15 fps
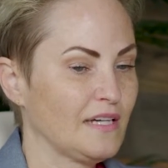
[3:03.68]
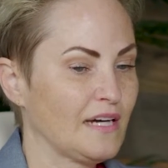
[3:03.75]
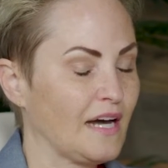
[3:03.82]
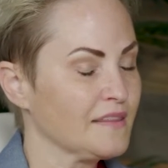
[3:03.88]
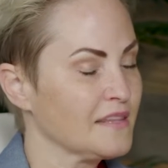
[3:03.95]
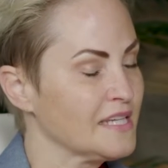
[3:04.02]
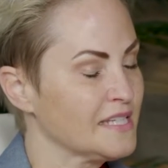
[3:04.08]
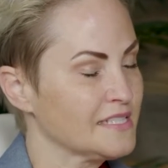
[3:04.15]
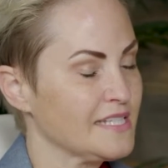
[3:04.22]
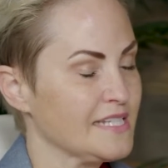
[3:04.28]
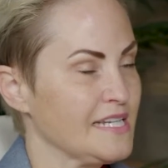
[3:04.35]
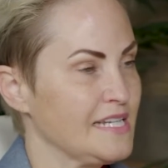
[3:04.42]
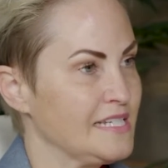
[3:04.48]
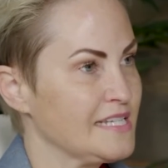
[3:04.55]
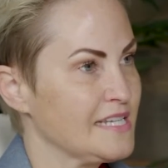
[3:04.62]
think it's
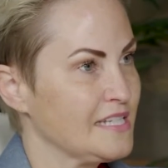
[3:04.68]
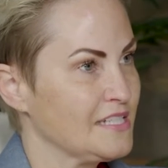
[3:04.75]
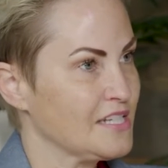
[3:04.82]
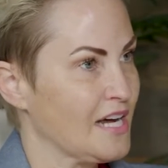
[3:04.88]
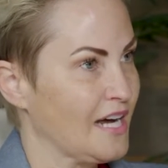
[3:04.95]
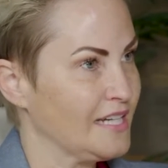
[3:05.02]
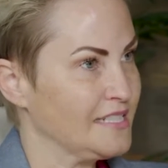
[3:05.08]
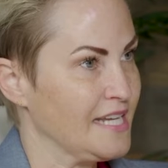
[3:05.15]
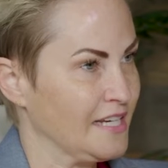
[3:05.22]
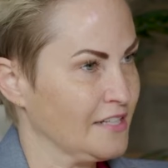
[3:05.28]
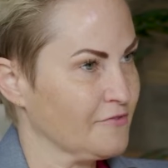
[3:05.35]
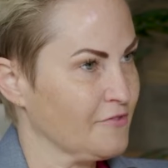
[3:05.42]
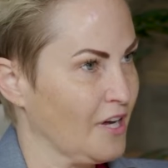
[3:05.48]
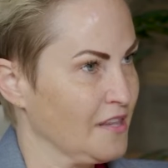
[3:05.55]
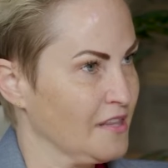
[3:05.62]
easy to
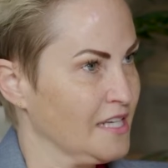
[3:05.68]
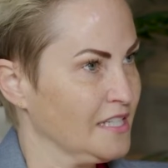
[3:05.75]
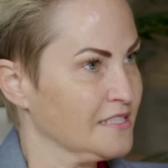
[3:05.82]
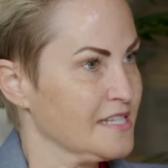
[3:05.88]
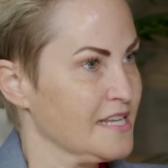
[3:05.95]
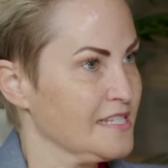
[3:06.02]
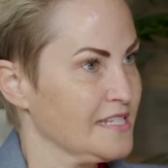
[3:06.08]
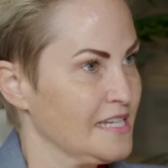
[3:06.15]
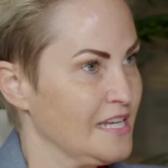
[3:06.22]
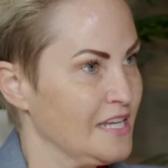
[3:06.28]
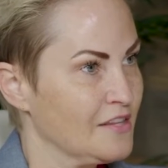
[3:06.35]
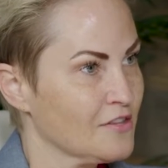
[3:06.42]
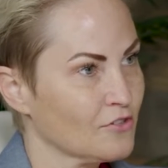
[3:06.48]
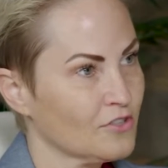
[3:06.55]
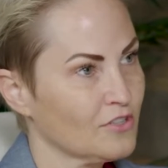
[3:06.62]
identify things as
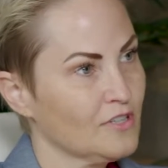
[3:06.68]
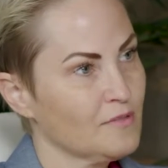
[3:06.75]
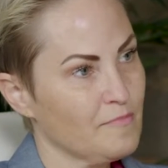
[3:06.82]
either